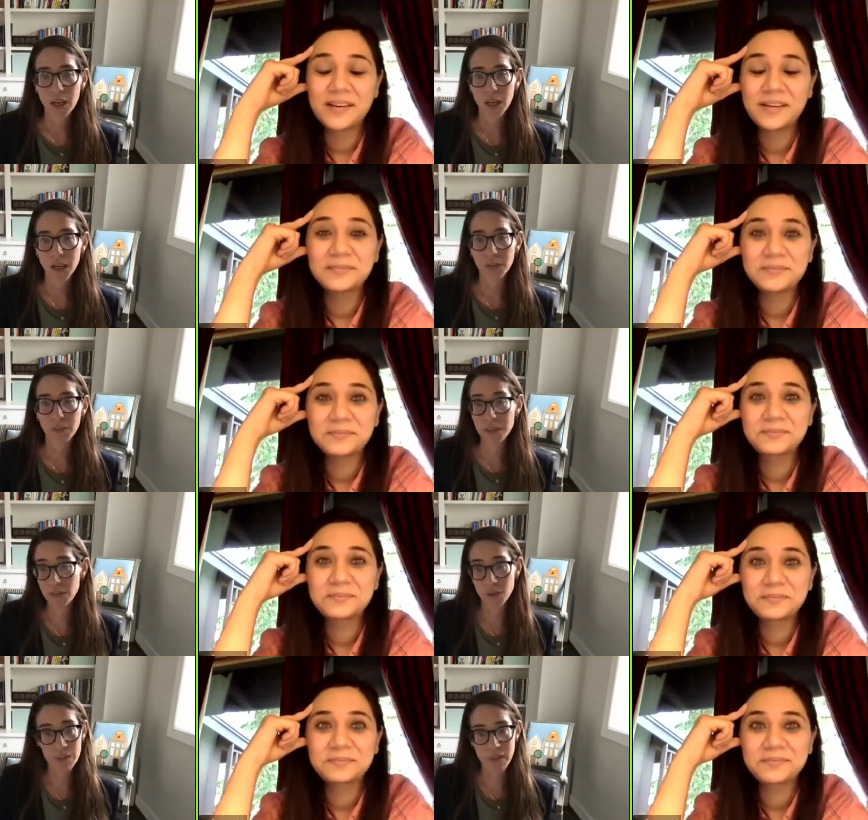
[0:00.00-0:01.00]
Speaker 1: um, but
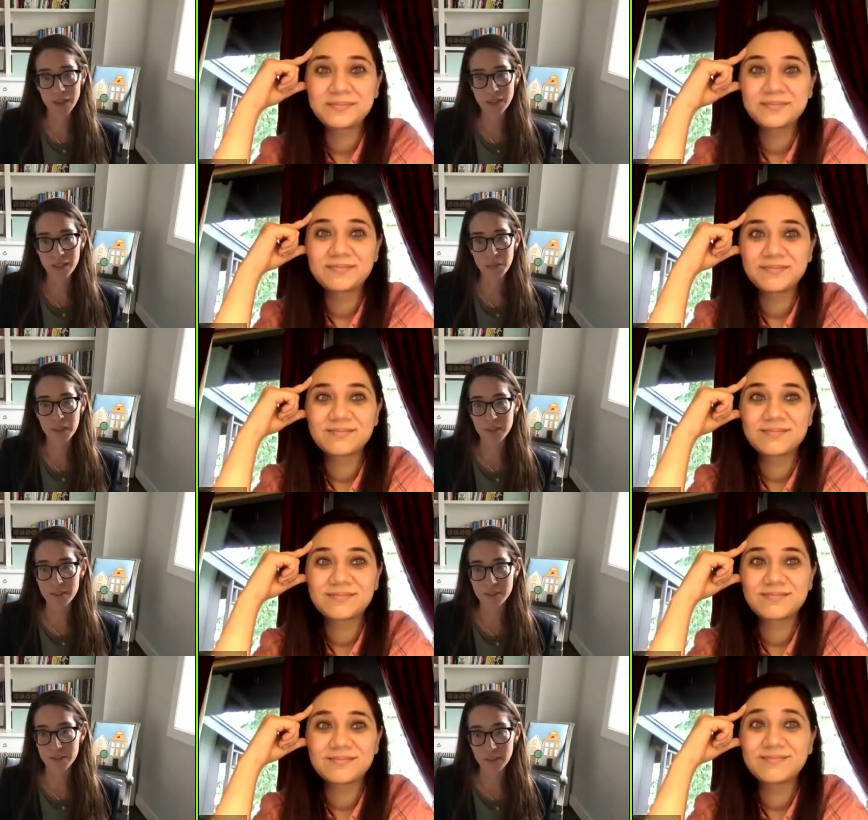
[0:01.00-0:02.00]
you're impacting
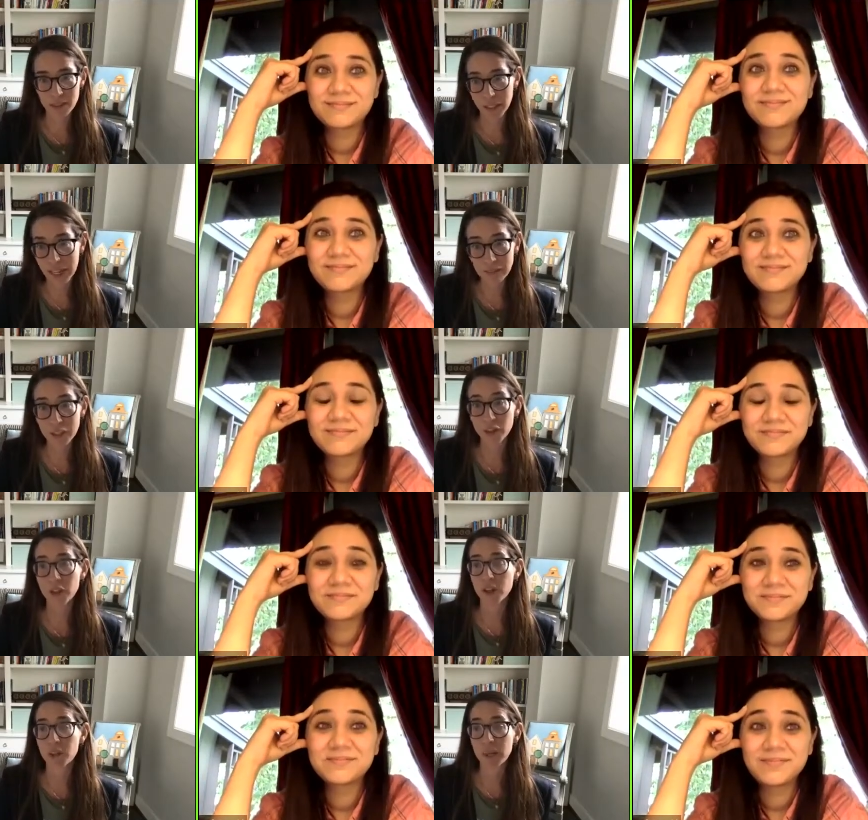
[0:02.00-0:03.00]
somebody's
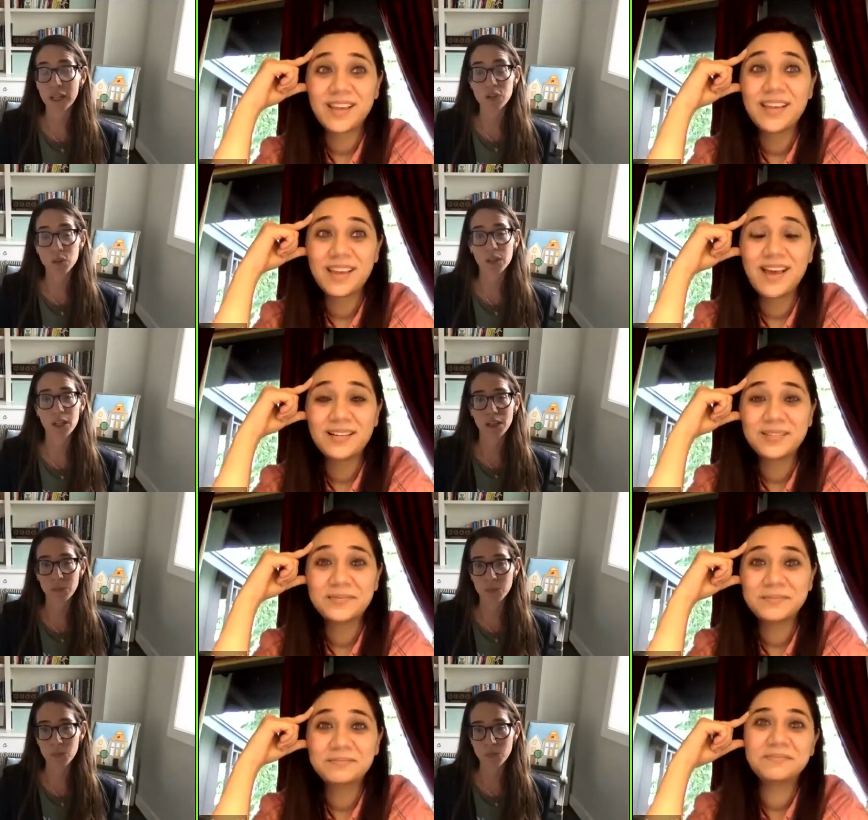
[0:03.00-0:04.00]
livelihood but i do think
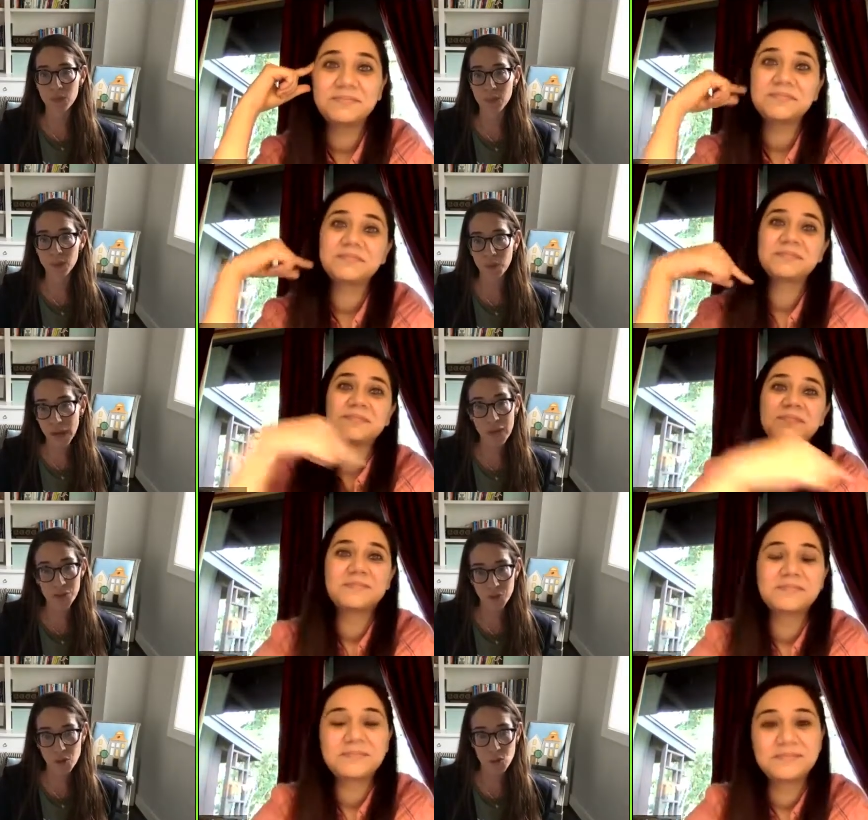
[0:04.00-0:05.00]
the the
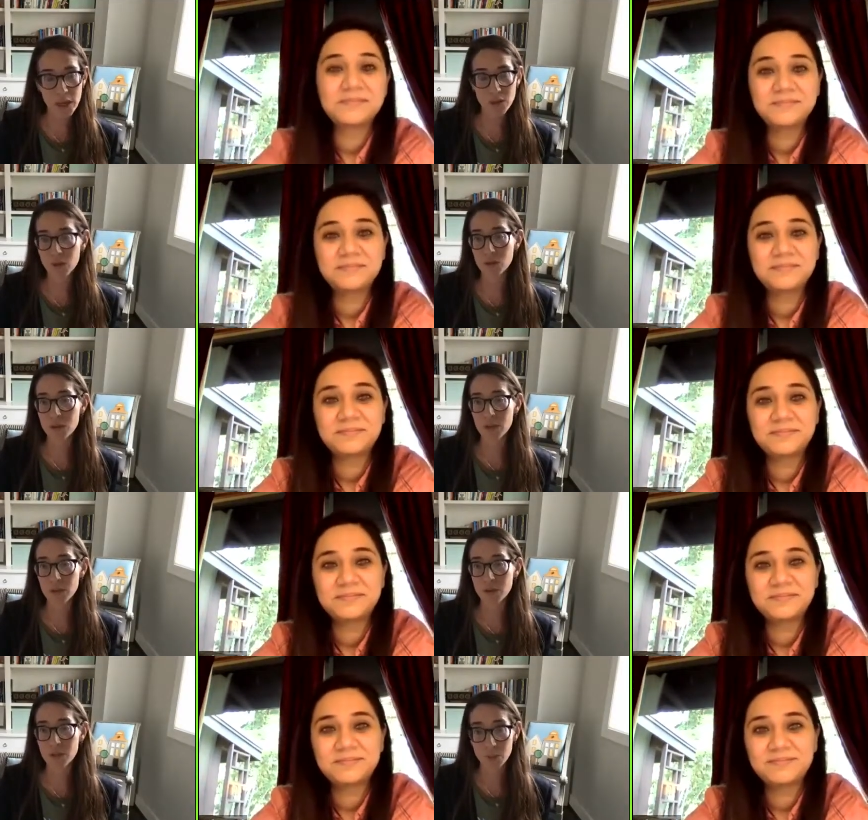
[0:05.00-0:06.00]
faster you make those
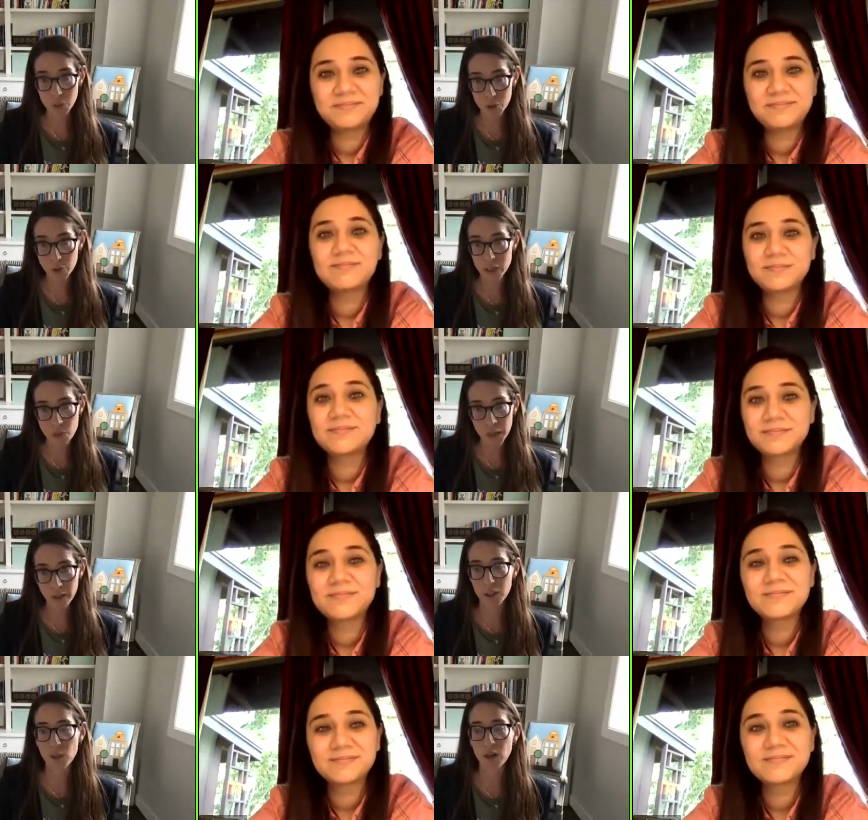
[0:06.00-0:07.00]
decisions and the more
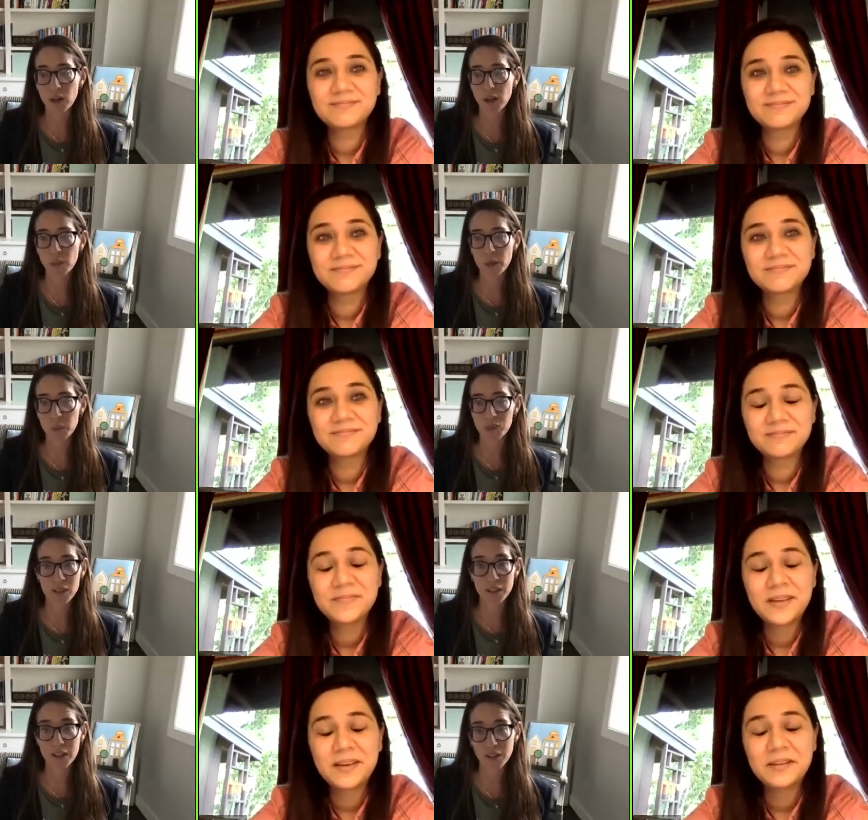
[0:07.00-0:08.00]
transparent you are with the
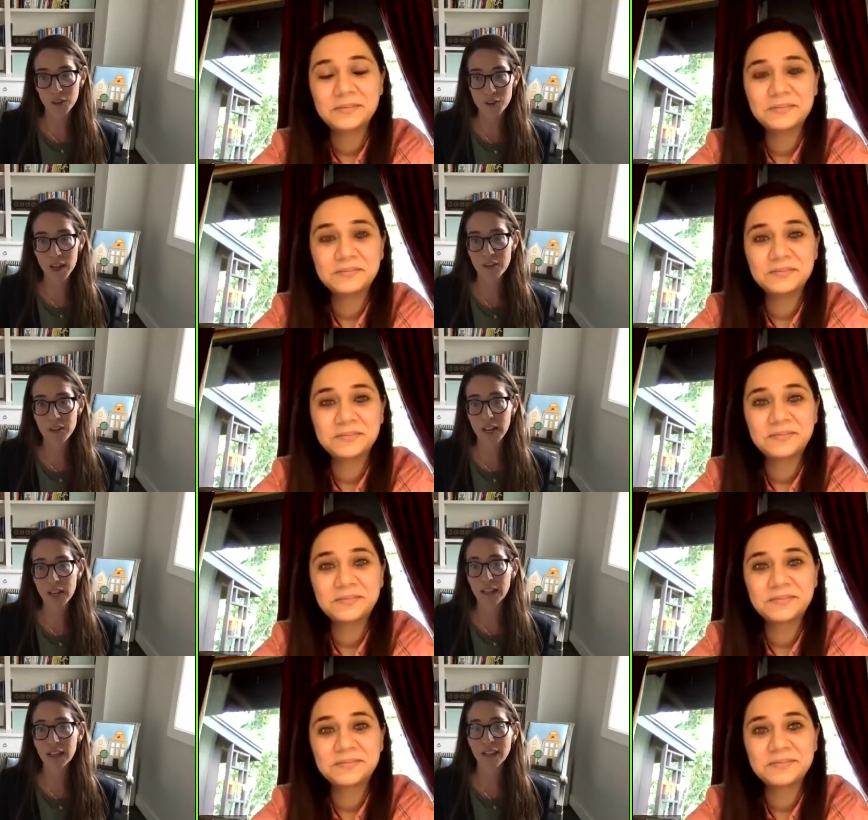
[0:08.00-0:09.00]
person on the other side of
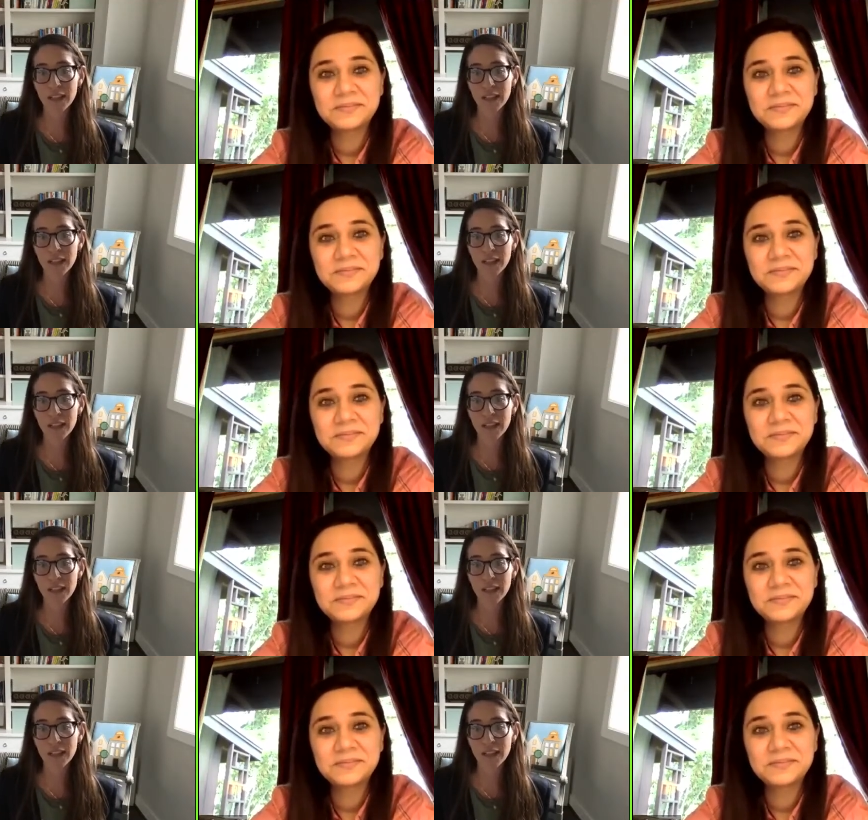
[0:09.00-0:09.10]
that